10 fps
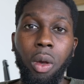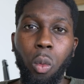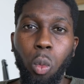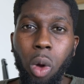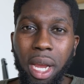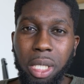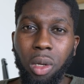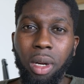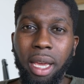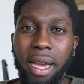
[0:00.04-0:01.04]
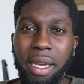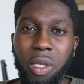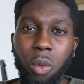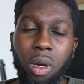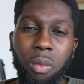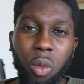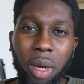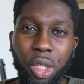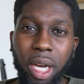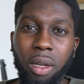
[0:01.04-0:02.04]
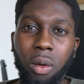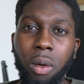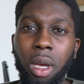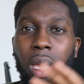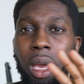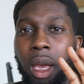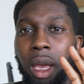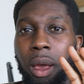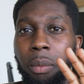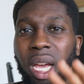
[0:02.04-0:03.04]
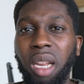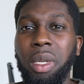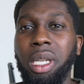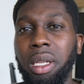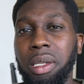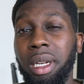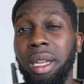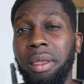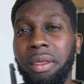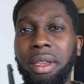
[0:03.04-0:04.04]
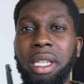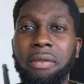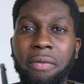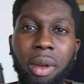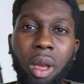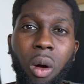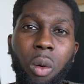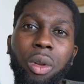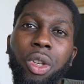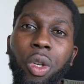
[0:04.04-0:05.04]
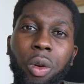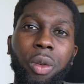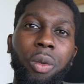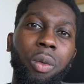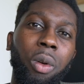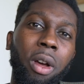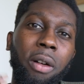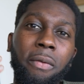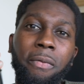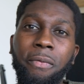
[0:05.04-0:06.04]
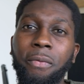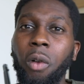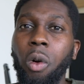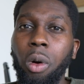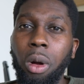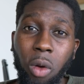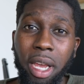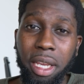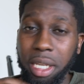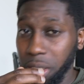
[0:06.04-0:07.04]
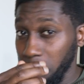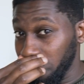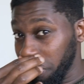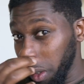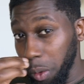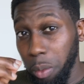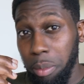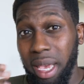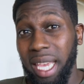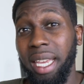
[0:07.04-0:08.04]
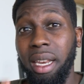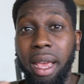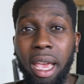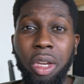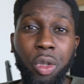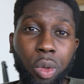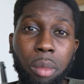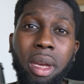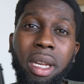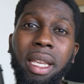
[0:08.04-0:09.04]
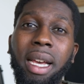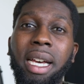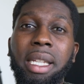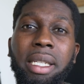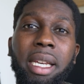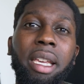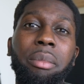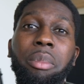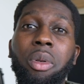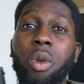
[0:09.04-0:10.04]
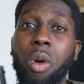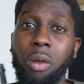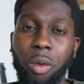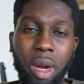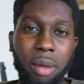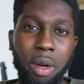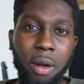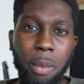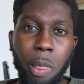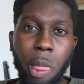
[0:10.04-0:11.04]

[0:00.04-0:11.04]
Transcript: What is going on, guys? Welcome to my channel. My name is Nelson. In this video, I want to show you four ways of you making extra money as a programmer.